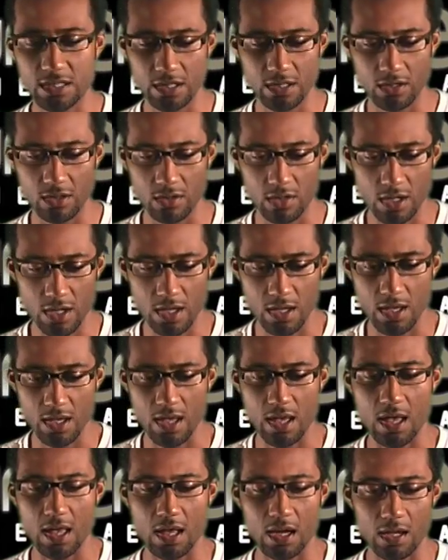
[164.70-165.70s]
here.
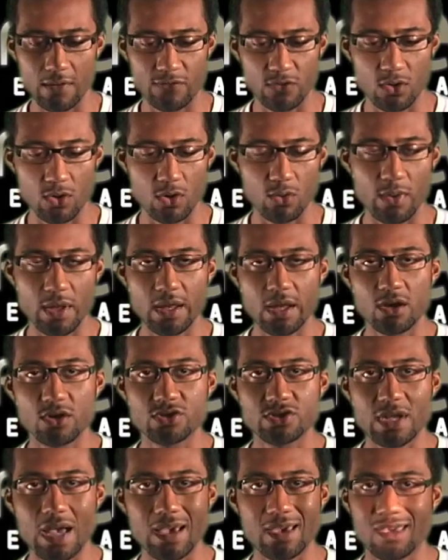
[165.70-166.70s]
And if you go to Radio
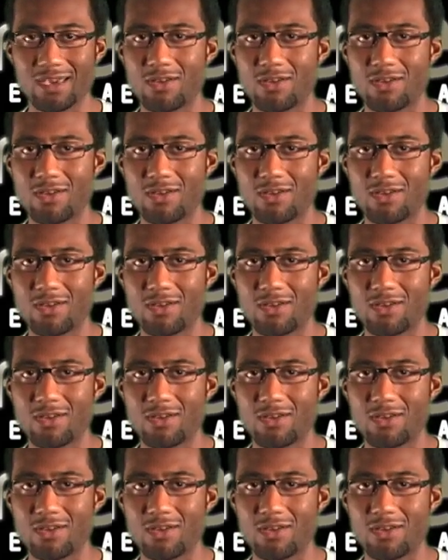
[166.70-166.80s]
Shack,